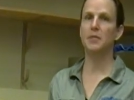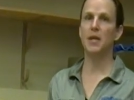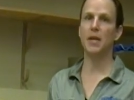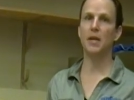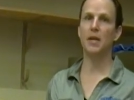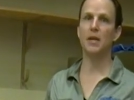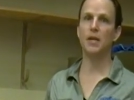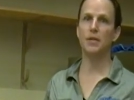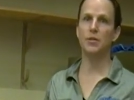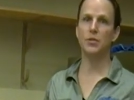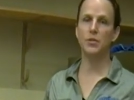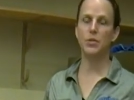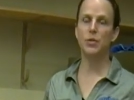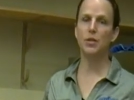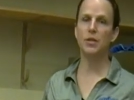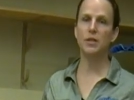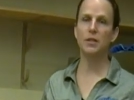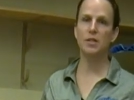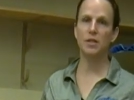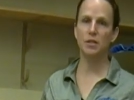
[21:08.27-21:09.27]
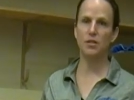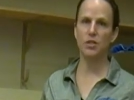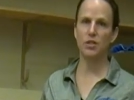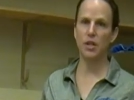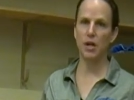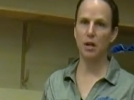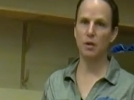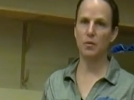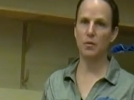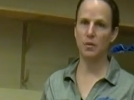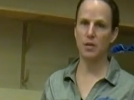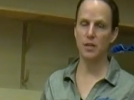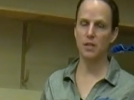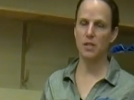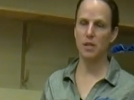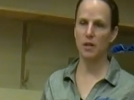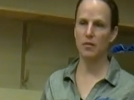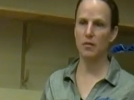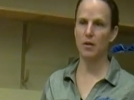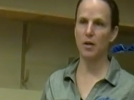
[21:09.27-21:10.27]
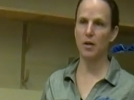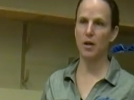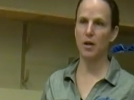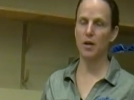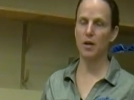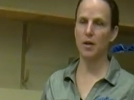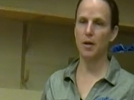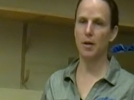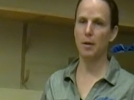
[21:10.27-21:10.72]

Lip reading: then it's good to check with each other.